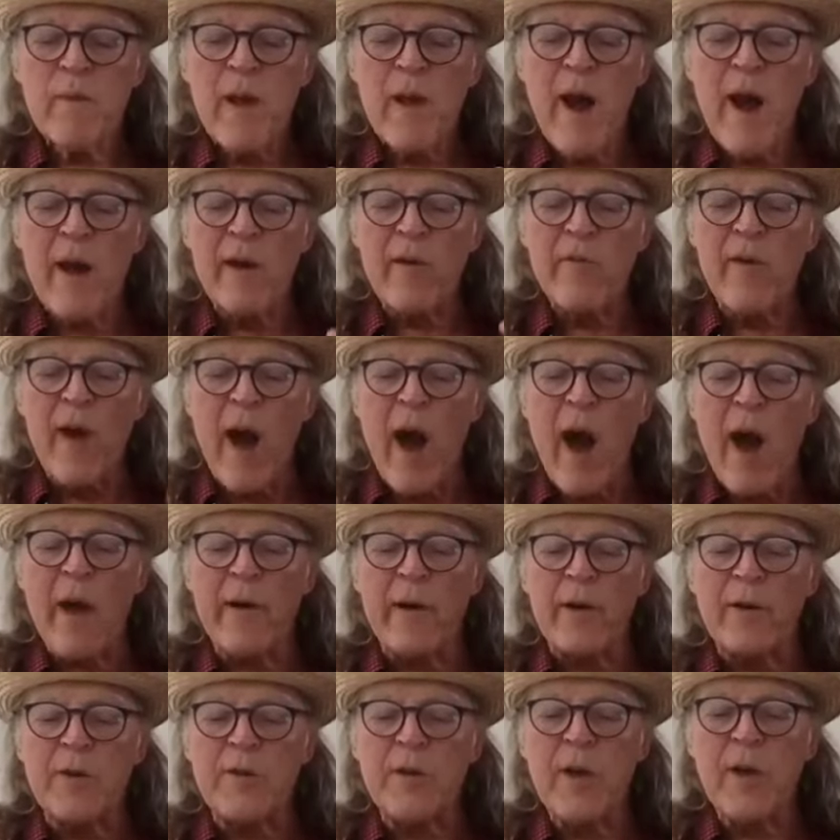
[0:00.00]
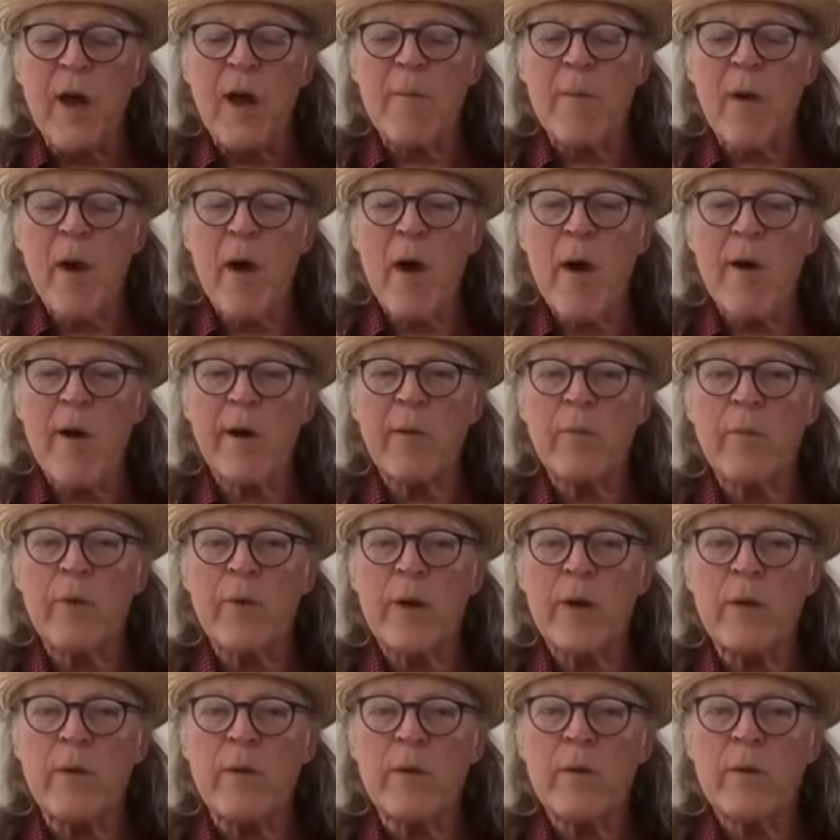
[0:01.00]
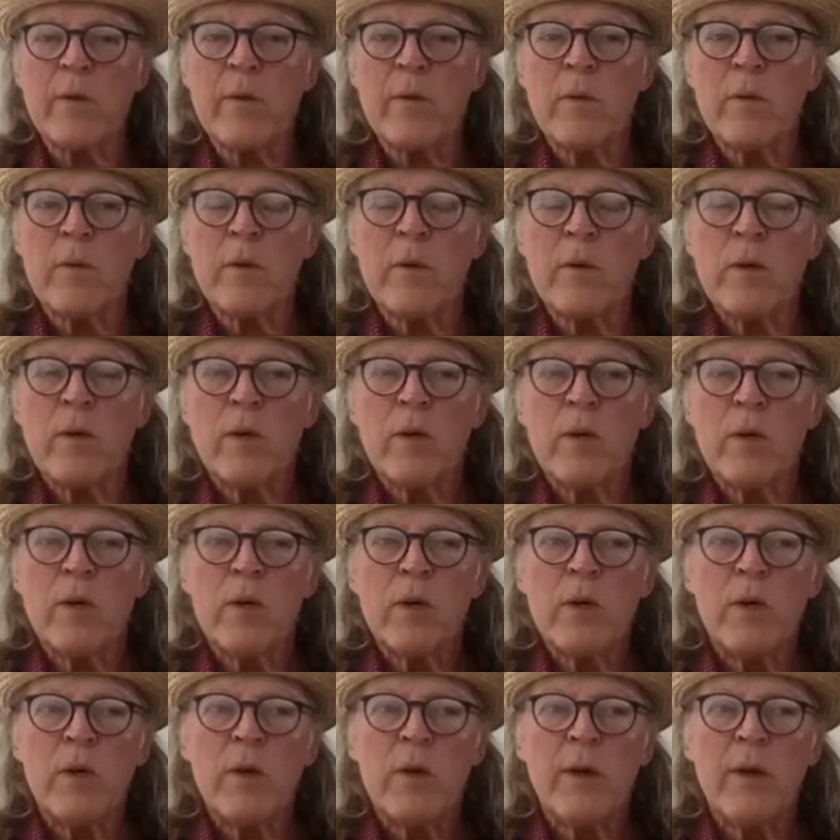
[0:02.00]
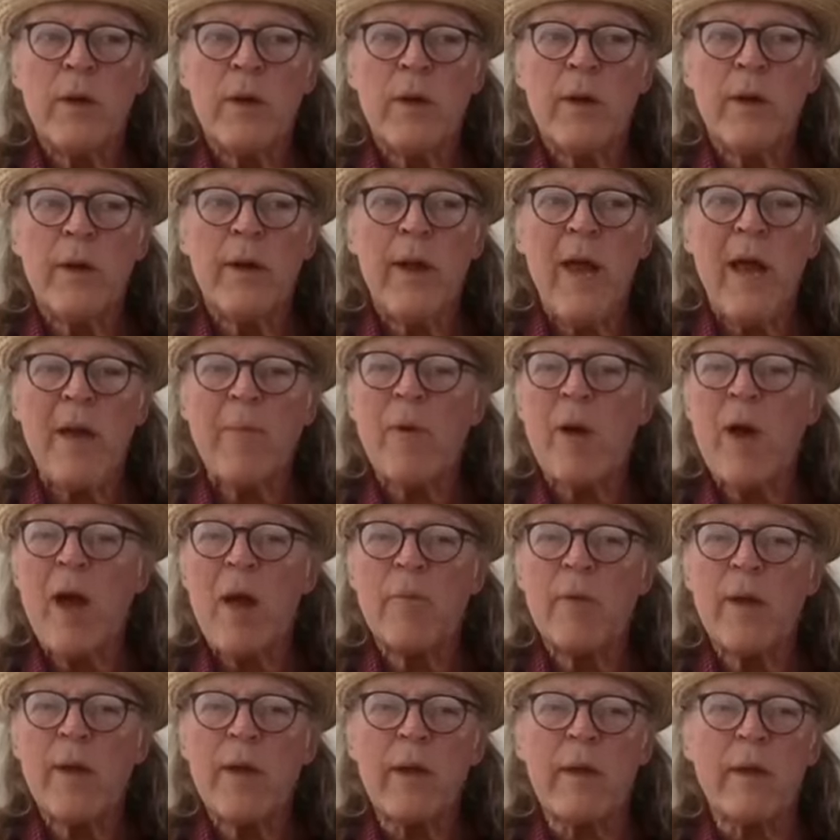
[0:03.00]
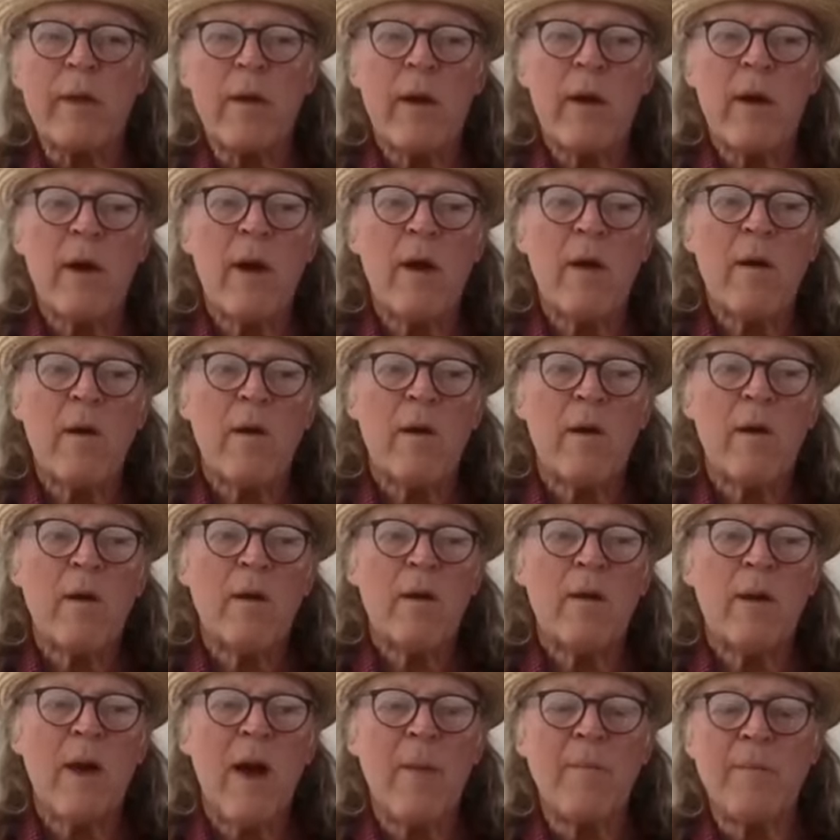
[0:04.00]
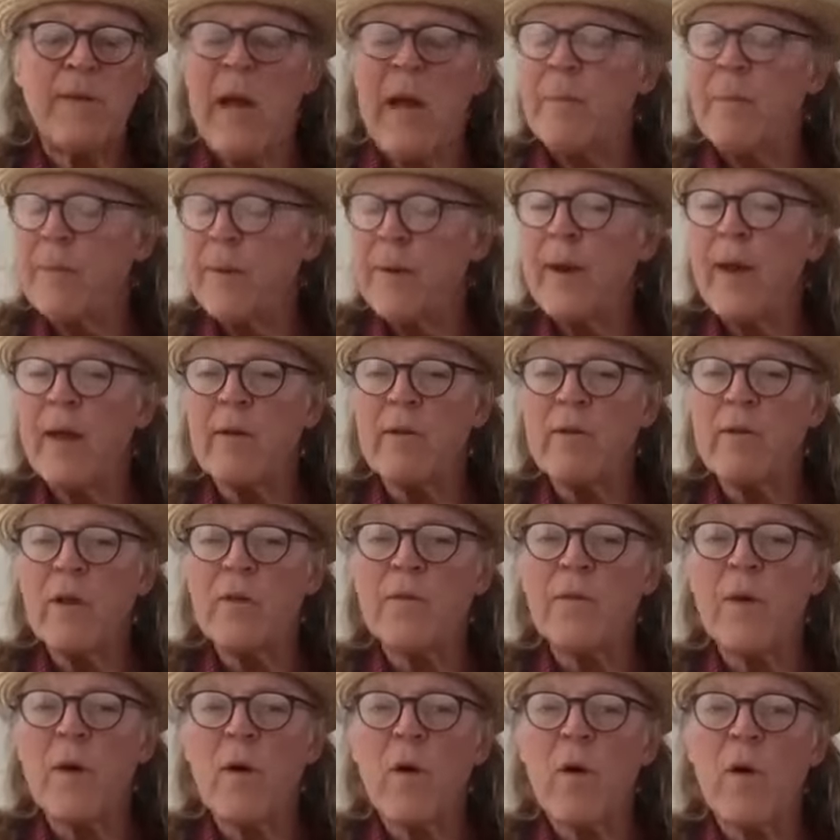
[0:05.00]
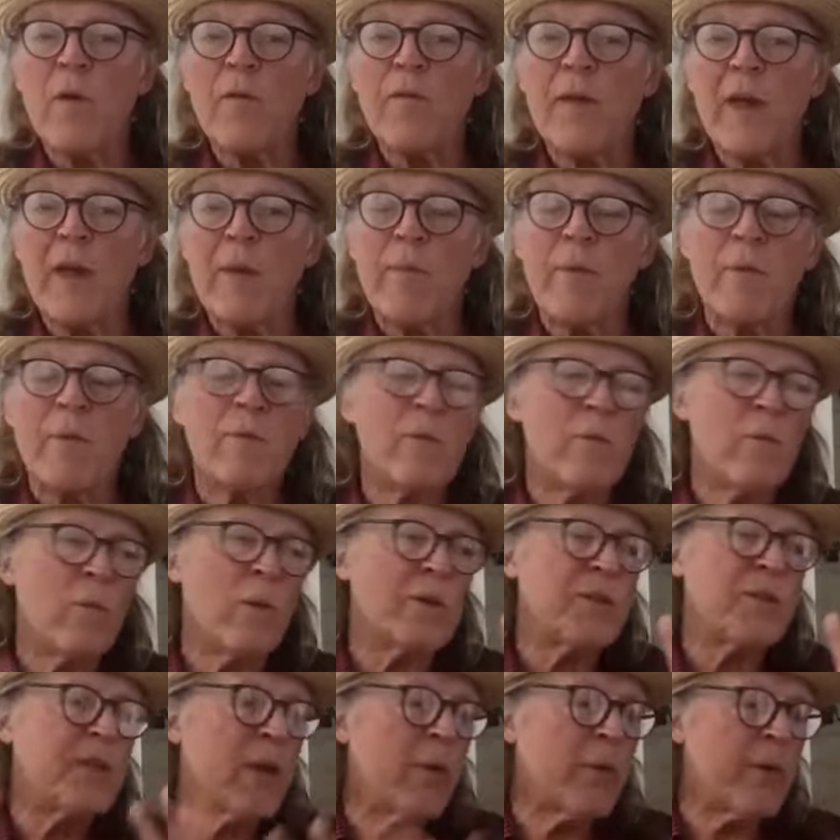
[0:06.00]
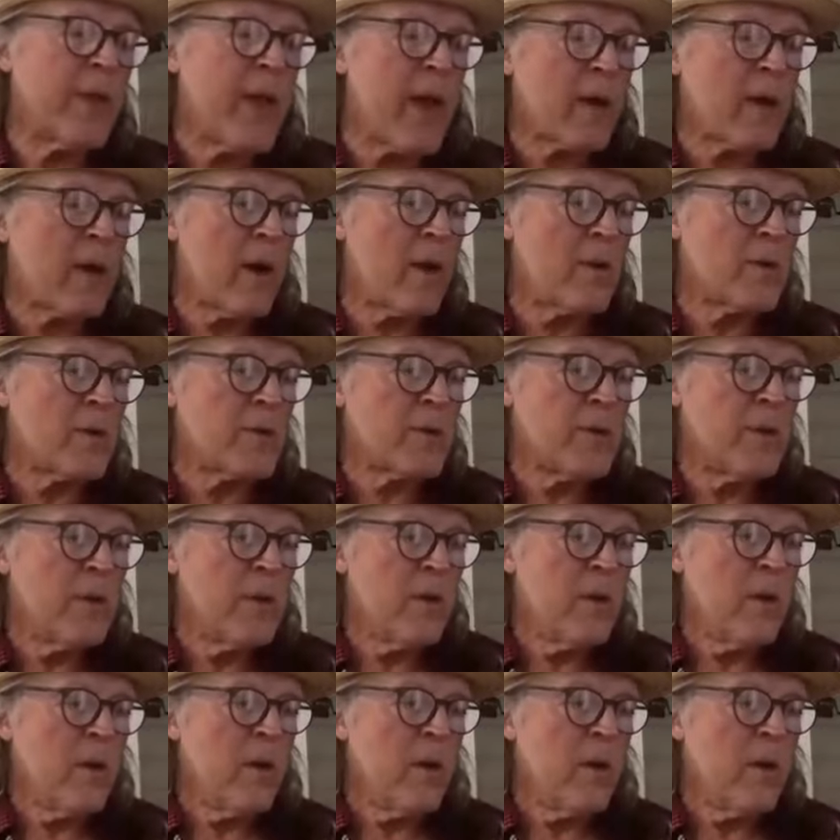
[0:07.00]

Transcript: out of honor to Emma Hardinge Britten and Abraham Lincoln, uh, I'm tempted to include the whole thing, but we'll see where that goes.